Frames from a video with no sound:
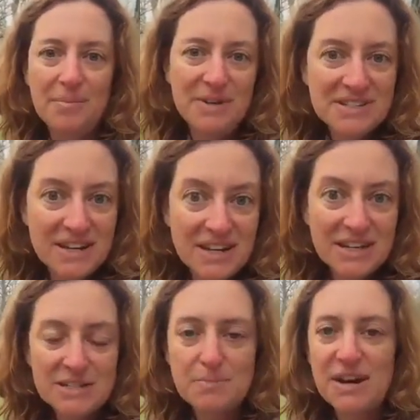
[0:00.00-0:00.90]

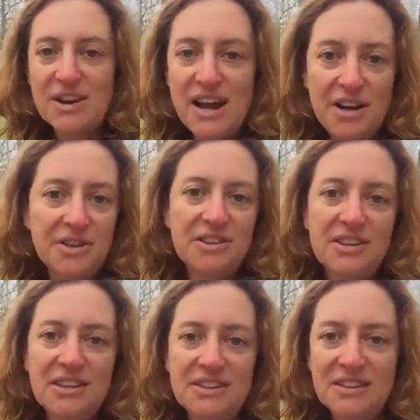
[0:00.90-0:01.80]
business, better health,
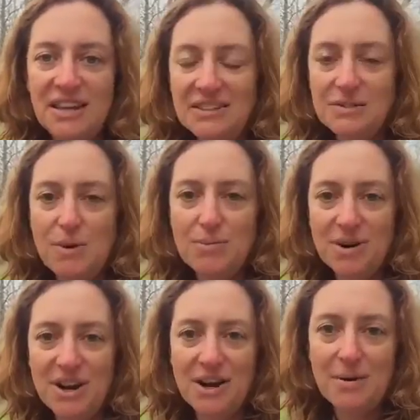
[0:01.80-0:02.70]
that's what
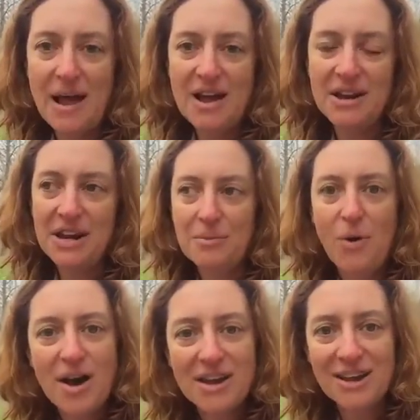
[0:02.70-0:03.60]
we're here about. And
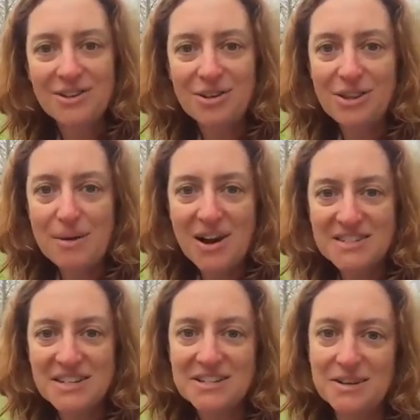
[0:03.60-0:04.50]
I'm walking you through that
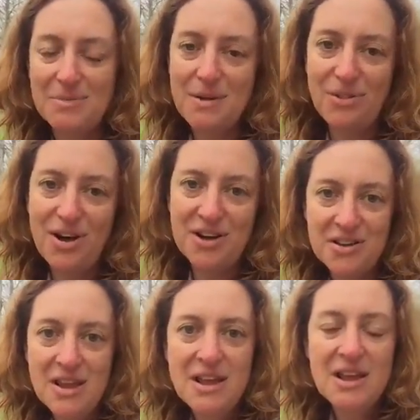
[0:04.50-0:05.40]
process on my
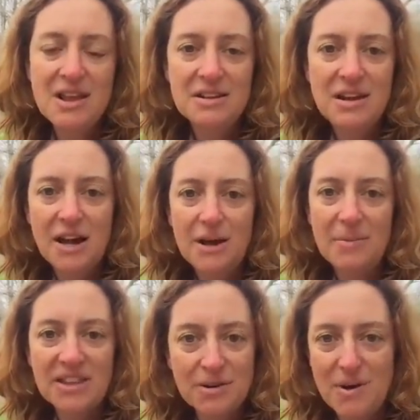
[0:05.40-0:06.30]
blog,
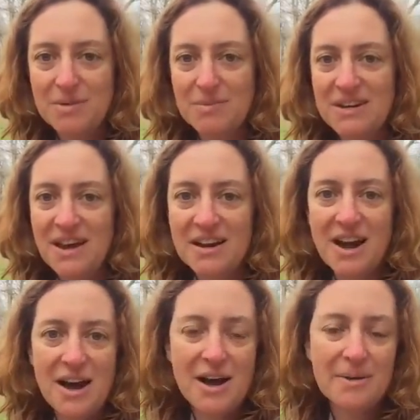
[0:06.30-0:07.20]

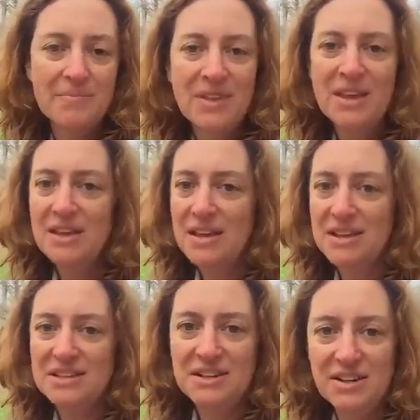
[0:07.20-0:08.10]
heatherbuckman.com.
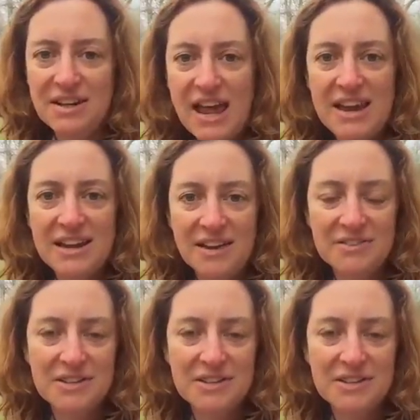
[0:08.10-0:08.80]
It's in the heading of